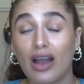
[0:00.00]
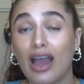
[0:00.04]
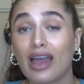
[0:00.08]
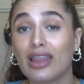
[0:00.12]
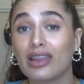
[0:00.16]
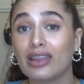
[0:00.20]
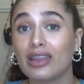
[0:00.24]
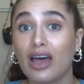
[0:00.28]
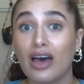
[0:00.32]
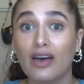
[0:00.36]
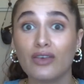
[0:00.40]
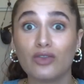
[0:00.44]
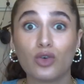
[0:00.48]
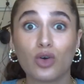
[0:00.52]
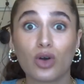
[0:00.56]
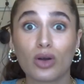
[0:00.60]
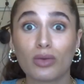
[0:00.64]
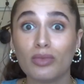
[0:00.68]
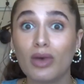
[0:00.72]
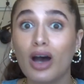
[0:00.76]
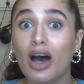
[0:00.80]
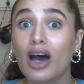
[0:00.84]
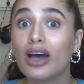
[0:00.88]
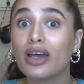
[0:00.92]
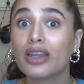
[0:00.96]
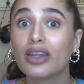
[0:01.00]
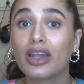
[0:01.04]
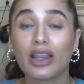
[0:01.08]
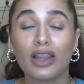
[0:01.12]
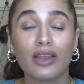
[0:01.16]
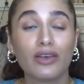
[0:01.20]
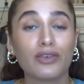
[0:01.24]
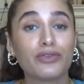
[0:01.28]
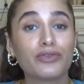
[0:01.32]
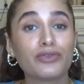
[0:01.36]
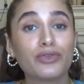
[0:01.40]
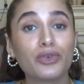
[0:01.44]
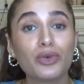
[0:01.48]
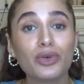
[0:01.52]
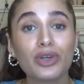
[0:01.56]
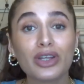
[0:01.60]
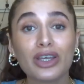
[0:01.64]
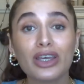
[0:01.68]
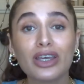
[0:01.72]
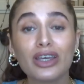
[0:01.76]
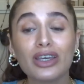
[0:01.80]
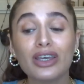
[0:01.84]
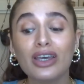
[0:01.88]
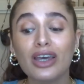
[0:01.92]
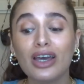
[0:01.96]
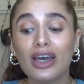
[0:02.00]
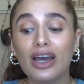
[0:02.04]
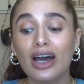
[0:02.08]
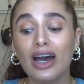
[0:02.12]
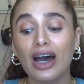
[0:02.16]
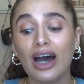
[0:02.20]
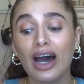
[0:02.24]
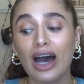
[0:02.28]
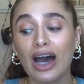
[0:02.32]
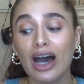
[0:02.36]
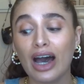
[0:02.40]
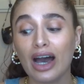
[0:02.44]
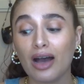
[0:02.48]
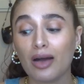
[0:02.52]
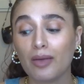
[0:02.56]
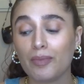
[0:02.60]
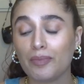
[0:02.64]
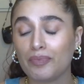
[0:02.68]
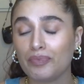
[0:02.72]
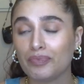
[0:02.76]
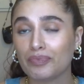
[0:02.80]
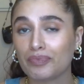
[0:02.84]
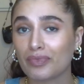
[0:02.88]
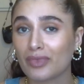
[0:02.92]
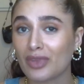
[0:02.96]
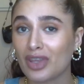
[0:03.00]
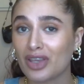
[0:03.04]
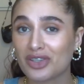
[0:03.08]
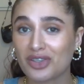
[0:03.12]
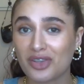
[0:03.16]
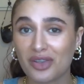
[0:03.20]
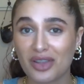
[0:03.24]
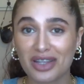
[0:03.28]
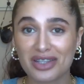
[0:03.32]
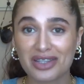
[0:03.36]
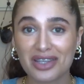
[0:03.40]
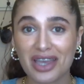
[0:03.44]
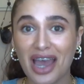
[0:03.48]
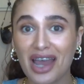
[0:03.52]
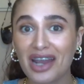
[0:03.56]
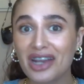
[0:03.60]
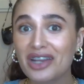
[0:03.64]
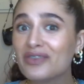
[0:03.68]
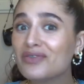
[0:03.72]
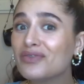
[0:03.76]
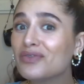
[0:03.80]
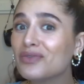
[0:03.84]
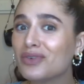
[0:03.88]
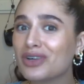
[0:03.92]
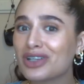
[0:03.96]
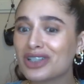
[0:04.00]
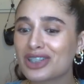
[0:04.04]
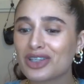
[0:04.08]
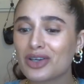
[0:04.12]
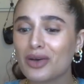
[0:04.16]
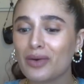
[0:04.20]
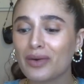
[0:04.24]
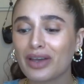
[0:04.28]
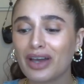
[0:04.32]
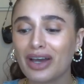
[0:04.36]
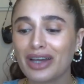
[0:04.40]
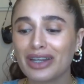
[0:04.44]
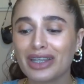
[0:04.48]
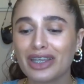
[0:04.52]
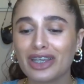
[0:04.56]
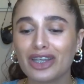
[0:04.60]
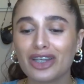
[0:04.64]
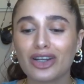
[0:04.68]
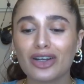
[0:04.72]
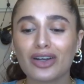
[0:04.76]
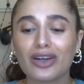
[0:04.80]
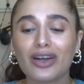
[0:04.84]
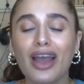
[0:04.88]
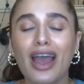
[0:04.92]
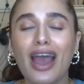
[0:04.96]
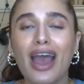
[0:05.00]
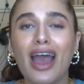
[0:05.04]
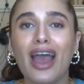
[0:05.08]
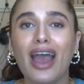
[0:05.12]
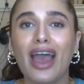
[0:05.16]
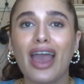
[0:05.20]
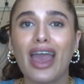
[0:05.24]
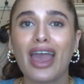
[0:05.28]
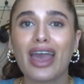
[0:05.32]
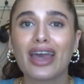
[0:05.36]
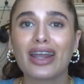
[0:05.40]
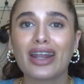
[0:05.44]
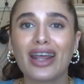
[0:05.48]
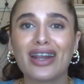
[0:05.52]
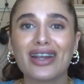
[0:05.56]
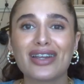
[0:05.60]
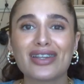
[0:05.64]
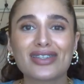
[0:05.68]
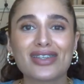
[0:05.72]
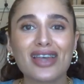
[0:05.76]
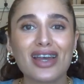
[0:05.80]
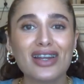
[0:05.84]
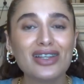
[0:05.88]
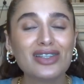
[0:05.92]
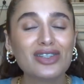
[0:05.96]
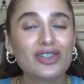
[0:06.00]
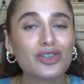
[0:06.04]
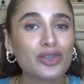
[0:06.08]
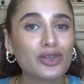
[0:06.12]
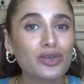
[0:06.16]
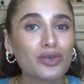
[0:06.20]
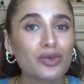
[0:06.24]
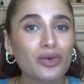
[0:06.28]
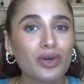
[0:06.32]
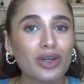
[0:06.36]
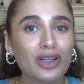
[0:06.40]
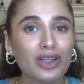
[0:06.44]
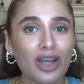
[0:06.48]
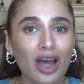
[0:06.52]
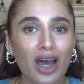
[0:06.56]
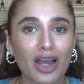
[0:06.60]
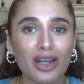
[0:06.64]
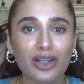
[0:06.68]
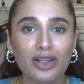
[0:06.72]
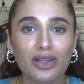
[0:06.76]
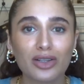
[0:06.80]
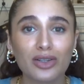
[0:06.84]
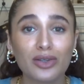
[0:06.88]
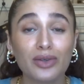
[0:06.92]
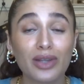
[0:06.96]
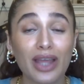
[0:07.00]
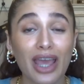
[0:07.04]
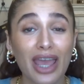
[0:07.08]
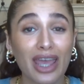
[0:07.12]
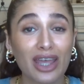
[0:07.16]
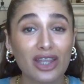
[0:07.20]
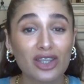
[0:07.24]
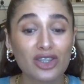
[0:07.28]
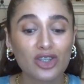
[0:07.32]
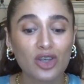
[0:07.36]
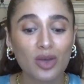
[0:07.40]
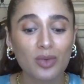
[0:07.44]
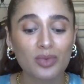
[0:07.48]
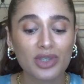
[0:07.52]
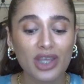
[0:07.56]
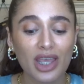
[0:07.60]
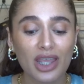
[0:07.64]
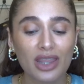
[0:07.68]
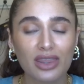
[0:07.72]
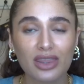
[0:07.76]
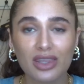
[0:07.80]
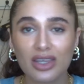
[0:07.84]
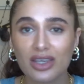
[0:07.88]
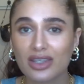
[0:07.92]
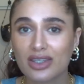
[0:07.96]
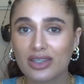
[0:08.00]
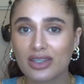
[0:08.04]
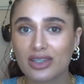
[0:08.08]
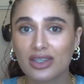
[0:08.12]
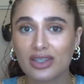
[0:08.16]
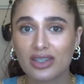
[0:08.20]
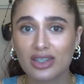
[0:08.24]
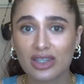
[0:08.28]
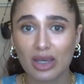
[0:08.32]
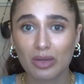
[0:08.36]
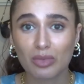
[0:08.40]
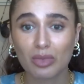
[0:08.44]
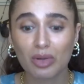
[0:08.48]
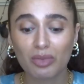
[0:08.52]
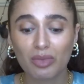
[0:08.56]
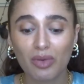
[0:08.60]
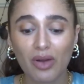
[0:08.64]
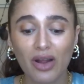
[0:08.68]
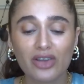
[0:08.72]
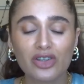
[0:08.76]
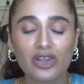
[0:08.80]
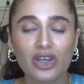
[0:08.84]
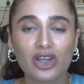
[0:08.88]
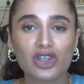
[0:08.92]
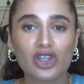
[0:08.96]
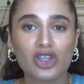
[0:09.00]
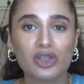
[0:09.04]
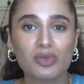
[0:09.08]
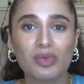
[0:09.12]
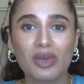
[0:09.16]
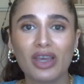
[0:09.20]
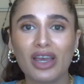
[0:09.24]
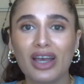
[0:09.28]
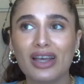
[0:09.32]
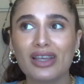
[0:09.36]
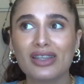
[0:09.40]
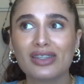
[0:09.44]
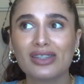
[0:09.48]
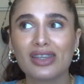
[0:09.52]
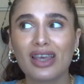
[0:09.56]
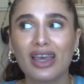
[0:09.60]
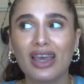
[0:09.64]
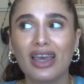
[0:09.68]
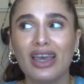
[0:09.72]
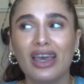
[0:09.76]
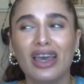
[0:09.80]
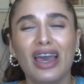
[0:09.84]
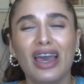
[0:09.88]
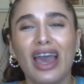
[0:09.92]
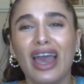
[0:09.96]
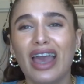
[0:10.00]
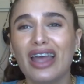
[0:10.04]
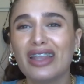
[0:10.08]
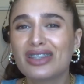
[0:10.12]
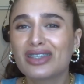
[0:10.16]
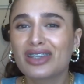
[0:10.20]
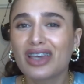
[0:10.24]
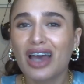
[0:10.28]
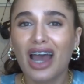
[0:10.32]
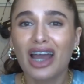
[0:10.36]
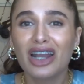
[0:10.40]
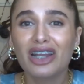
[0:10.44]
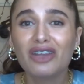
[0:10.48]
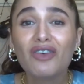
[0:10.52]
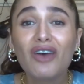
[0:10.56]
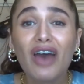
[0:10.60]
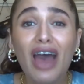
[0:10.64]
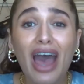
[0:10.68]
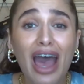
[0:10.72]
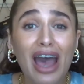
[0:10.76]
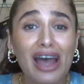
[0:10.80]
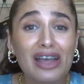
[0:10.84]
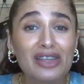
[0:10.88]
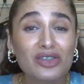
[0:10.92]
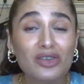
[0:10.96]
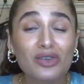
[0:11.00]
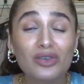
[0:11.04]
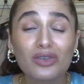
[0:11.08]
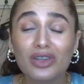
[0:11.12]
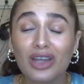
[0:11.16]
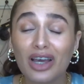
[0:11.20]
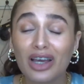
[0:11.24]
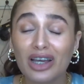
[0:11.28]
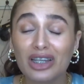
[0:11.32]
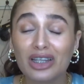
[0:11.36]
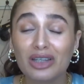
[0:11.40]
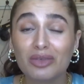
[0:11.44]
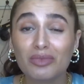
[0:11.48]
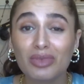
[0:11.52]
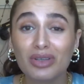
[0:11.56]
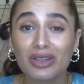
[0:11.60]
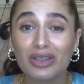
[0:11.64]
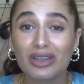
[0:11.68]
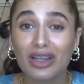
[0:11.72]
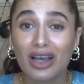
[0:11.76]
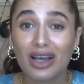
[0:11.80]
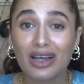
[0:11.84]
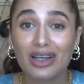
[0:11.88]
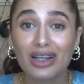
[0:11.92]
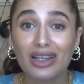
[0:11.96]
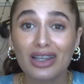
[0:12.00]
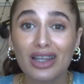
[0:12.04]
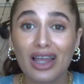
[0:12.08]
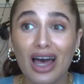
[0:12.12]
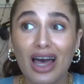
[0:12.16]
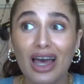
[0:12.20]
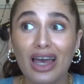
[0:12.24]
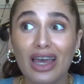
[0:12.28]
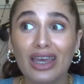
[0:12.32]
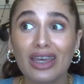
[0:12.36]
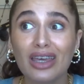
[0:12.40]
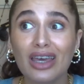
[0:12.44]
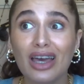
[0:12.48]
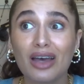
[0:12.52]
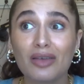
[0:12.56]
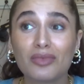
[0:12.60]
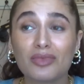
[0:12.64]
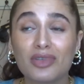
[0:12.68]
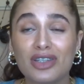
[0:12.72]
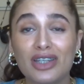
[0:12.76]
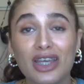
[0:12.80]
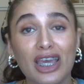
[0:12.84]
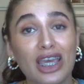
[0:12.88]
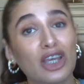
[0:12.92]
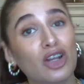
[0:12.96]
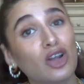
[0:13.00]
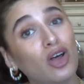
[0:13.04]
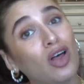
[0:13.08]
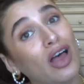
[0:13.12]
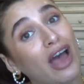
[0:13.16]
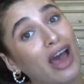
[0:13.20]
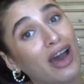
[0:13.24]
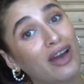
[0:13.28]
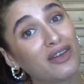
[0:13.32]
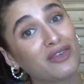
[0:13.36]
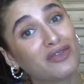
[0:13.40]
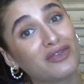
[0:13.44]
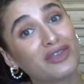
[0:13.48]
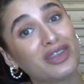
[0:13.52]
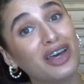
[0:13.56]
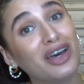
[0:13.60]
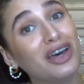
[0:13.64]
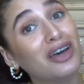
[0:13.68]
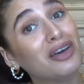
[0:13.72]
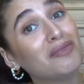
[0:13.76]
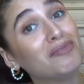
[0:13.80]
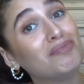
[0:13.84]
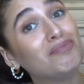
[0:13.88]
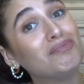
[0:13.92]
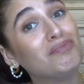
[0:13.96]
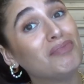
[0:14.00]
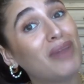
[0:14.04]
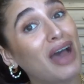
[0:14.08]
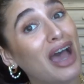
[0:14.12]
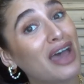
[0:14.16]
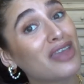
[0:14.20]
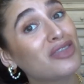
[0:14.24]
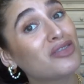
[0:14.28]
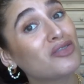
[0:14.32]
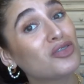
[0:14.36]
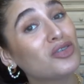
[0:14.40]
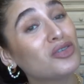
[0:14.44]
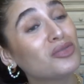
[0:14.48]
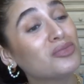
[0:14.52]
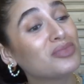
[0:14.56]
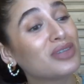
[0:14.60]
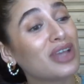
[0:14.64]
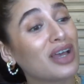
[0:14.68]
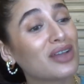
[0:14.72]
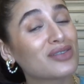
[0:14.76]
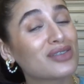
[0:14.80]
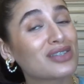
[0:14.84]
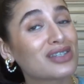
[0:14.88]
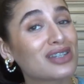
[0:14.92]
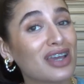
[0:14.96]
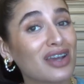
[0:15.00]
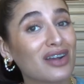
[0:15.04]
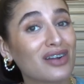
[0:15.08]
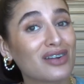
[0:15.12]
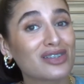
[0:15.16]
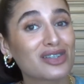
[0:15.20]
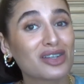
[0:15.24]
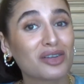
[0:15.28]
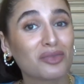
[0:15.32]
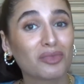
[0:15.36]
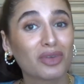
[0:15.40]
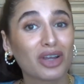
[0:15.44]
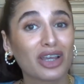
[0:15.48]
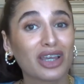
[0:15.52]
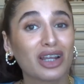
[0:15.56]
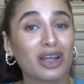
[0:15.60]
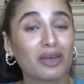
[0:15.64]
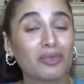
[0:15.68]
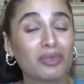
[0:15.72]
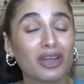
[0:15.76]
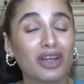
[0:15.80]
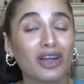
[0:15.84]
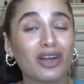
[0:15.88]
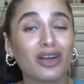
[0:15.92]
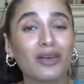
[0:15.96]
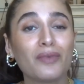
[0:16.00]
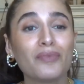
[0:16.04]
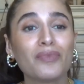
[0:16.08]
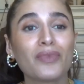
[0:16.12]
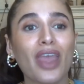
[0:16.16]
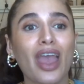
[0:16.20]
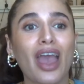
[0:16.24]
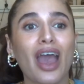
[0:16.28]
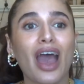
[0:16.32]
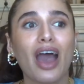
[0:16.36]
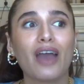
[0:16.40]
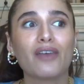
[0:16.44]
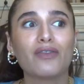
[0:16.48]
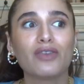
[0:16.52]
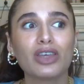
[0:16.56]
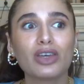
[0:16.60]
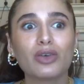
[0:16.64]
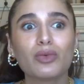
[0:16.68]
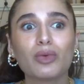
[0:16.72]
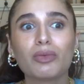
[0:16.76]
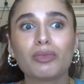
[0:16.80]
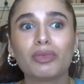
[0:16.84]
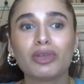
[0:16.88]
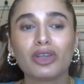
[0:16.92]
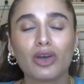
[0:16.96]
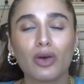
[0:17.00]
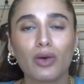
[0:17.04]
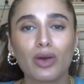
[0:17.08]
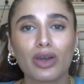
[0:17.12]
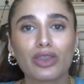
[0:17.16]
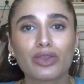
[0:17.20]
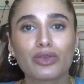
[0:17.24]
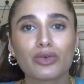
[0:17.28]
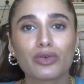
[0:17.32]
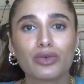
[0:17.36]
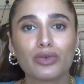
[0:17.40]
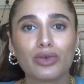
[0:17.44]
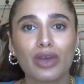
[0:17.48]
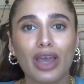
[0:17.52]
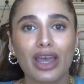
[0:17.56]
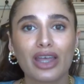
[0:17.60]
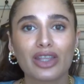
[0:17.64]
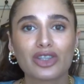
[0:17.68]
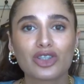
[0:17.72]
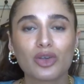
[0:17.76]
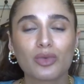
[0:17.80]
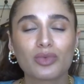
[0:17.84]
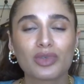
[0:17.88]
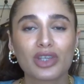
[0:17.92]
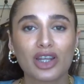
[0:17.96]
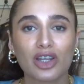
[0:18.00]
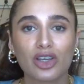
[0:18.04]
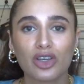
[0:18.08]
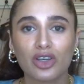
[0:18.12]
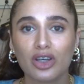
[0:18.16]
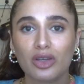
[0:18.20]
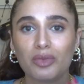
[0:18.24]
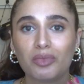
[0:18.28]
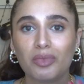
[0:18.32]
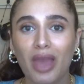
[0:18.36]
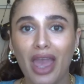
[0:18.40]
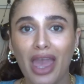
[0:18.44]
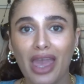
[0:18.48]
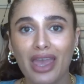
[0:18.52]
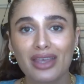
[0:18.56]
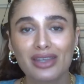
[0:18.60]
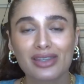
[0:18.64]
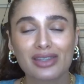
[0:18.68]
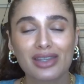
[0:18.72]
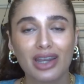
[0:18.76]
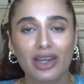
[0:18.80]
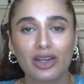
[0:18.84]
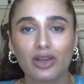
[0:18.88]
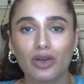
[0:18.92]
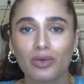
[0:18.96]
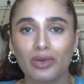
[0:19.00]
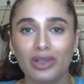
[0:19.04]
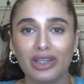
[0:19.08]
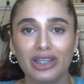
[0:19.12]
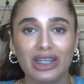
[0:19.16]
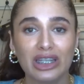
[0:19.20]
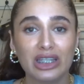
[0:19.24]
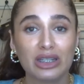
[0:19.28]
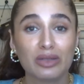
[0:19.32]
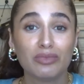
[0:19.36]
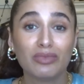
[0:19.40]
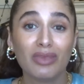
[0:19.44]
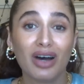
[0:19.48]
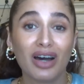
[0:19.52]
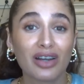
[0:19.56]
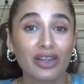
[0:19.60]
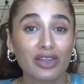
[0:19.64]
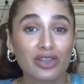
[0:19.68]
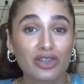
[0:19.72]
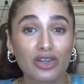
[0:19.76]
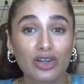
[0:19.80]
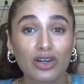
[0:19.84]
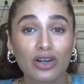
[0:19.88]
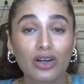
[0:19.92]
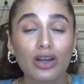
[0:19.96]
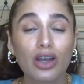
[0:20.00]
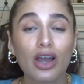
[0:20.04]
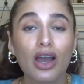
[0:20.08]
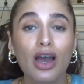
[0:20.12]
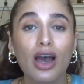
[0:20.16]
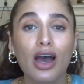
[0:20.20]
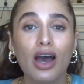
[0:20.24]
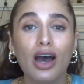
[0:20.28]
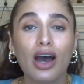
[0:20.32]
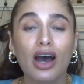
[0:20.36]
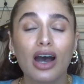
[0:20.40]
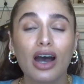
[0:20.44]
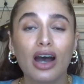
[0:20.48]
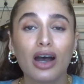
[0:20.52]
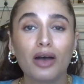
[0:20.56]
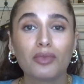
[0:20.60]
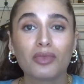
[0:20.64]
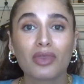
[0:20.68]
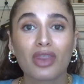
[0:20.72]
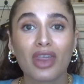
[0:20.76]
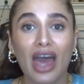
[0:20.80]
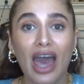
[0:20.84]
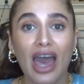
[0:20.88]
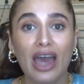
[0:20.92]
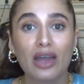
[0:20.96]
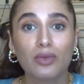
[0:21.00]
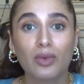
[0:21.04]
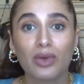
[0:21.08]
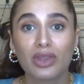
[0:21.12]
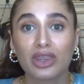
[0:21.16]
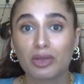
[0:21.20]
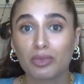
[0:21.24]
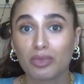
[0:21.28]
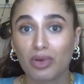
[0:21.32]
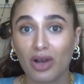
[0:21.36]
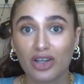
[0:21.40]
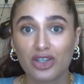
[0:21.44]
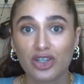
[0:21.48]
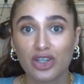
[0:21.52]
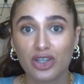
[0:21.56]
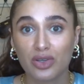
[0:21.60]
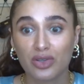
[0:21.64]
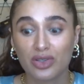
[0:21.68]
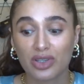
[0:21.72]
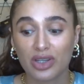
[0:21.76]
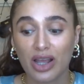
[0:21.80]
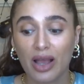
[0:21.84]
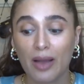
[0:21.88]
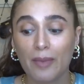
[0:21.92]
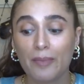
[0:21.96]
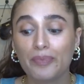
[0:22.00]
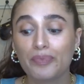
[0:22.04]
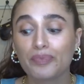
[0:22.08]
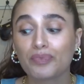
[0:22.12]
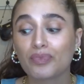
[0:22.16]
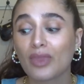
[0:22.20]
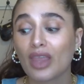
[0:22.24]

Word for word: I love gourmand, I love fruity, so that's kind of what's going on here. And I decided to not include hand soaps in this summer project just because it's kind of a hassle, not gonna lie, to take it all out of the bathroom downstairs and bring it up here. I feel like we've been going through hand soaps at a good pace that I don't really need to monitor that with the project Use It Up.